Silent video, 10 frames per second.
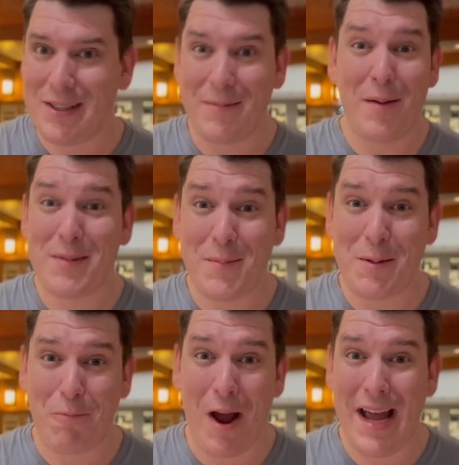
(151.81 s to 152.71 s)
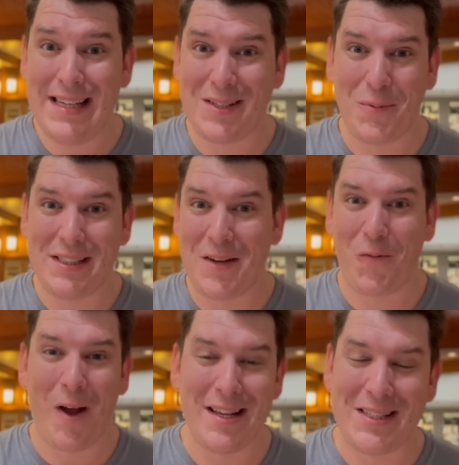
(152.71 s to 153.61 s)
Sometimes I'm surprised and we see
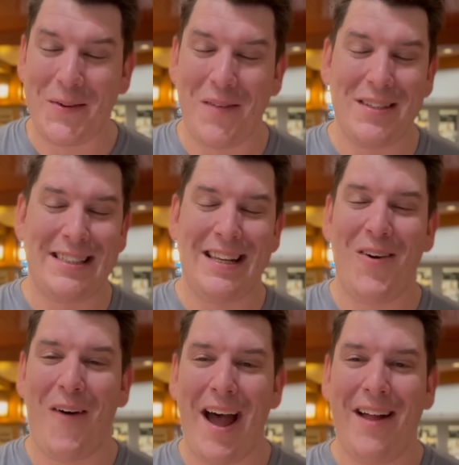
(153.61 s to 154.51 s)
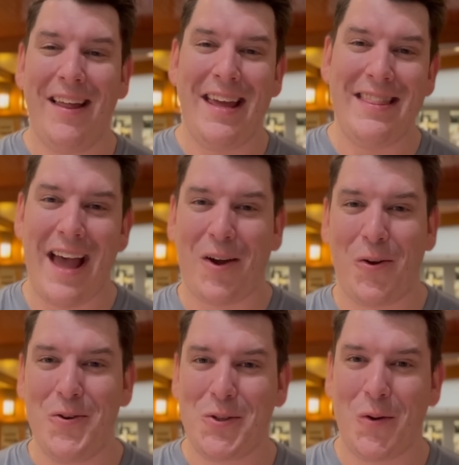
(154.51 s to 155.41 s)
friends that we haven't seen in a while in that
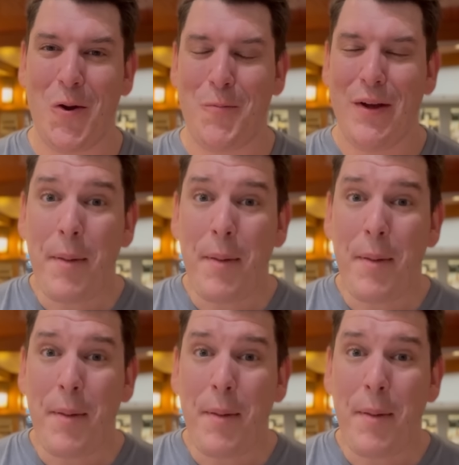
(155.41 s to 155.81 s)
cruise group.